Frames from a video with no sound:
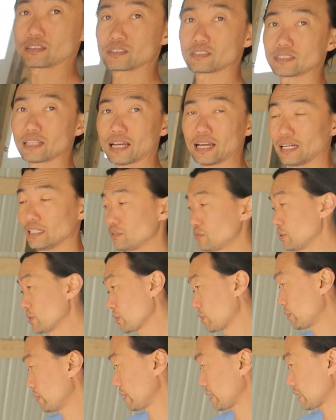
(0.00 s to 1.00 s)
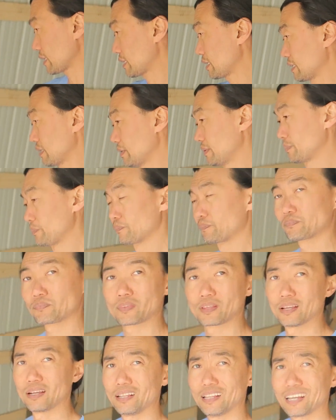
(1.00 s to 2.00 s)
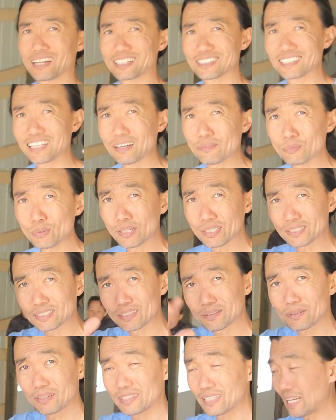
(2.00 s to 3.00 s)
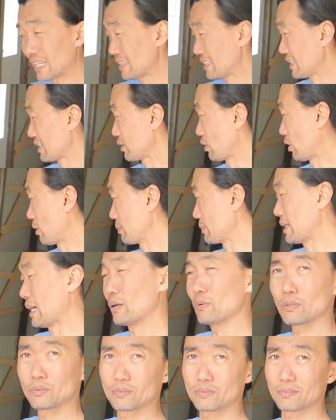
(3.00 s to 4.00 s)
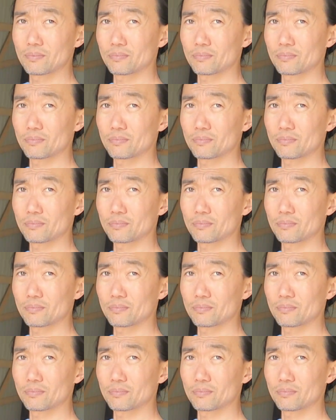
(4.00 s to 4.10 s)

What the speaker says: the sides real quick. Like I said, I'm rusty with that thing. Normally I would